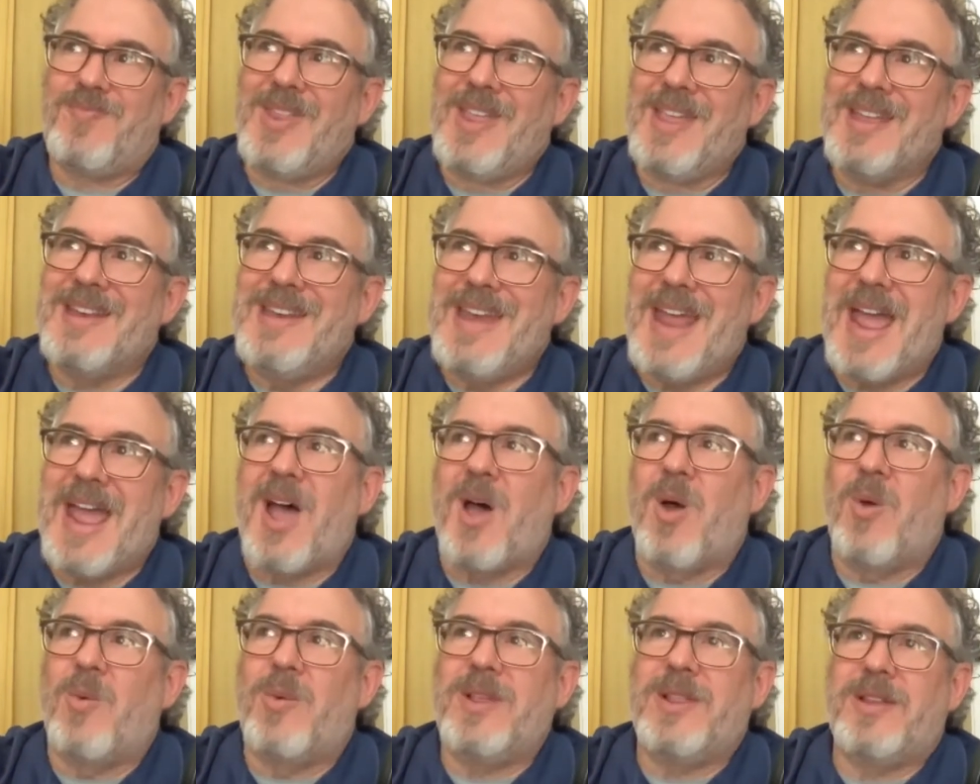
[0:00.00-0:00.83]

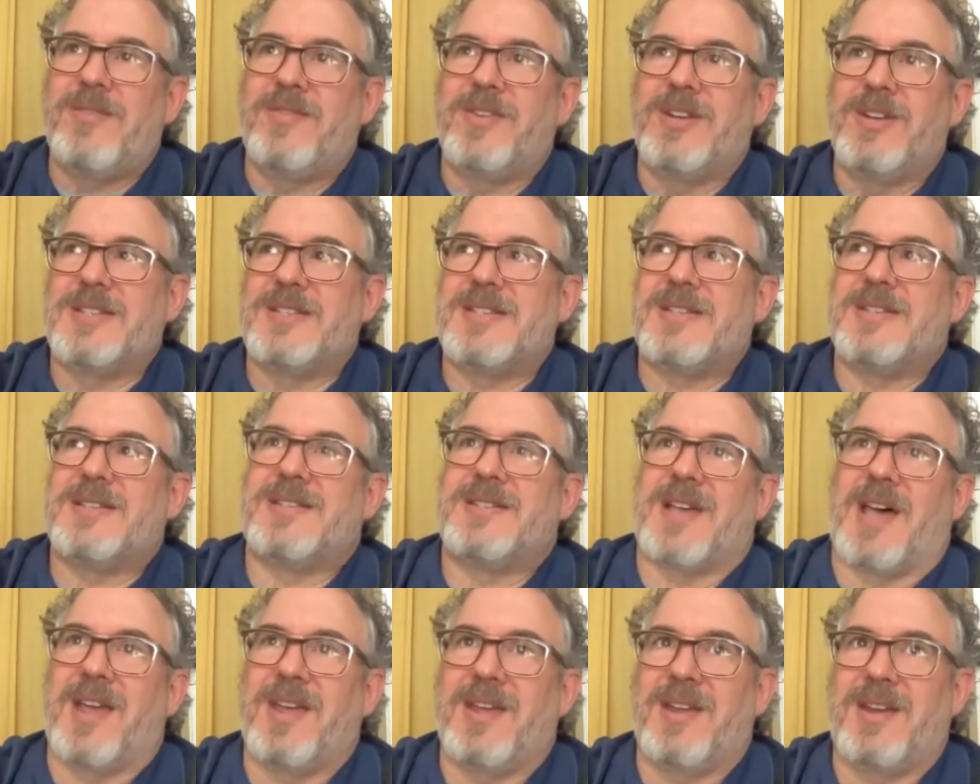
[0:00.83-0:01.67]
now we live in a
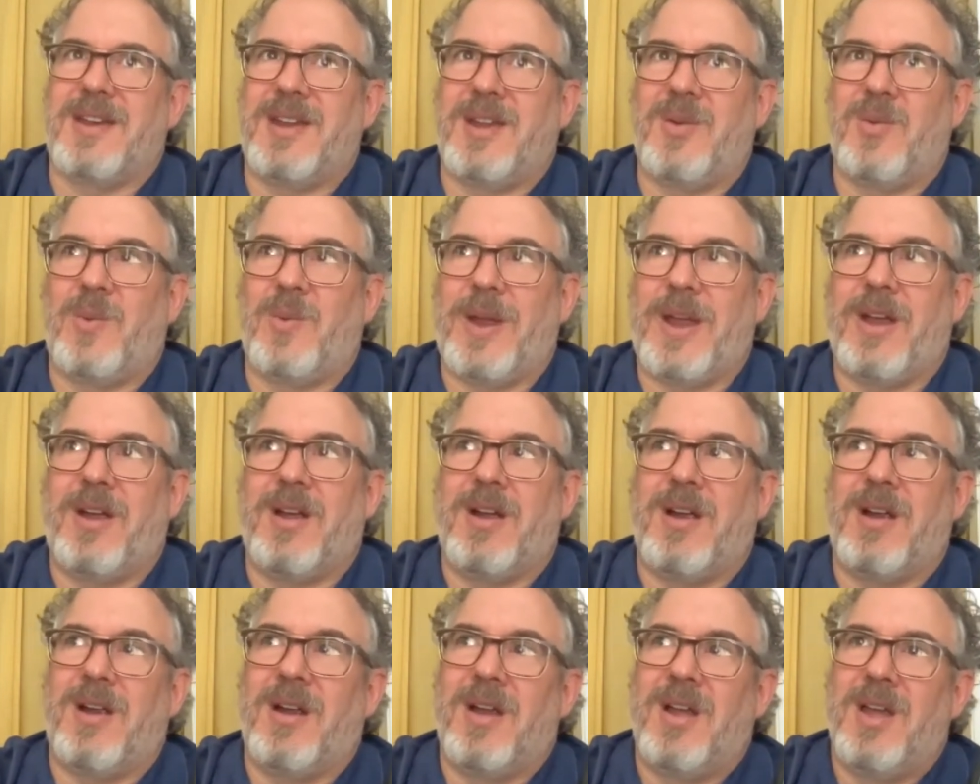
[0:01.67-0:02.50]
society
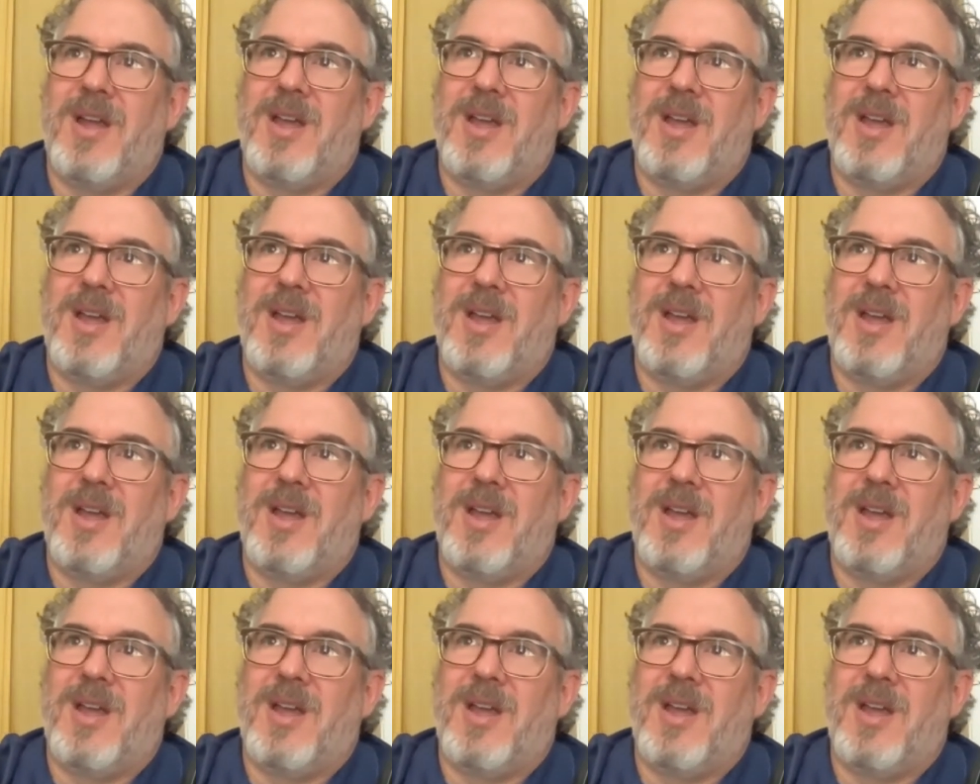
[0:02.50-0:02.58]
where